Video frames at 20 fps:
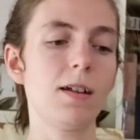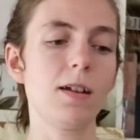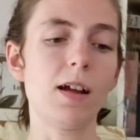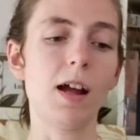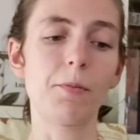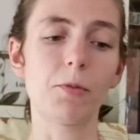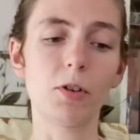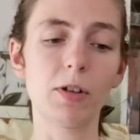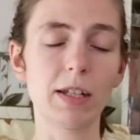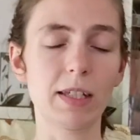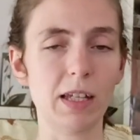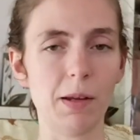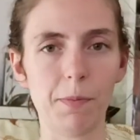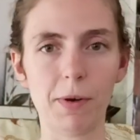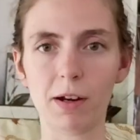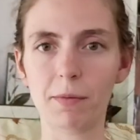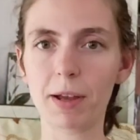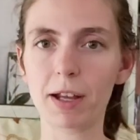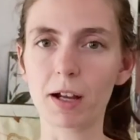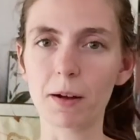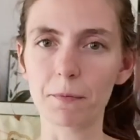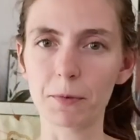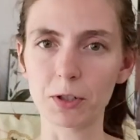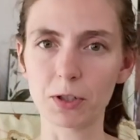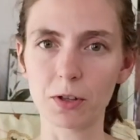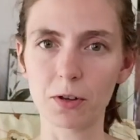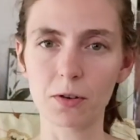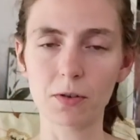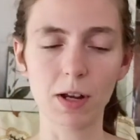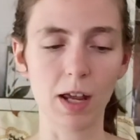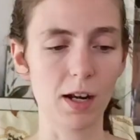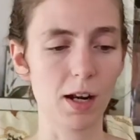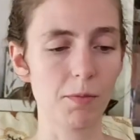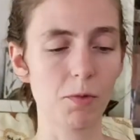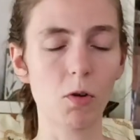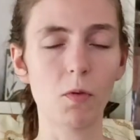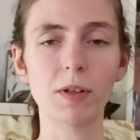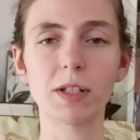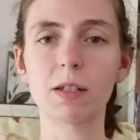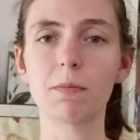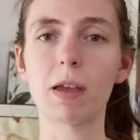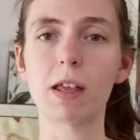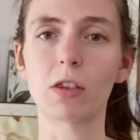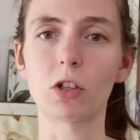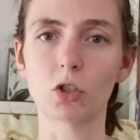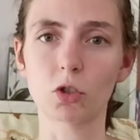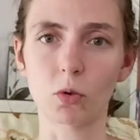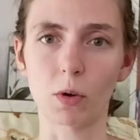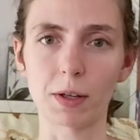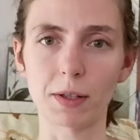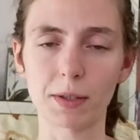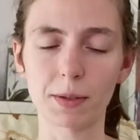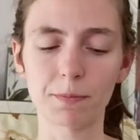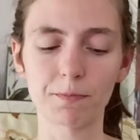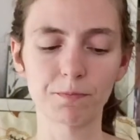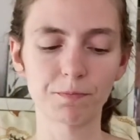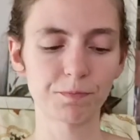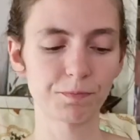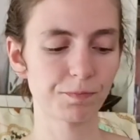I'm going to step out of my comfort zone and I'm going to make this choice.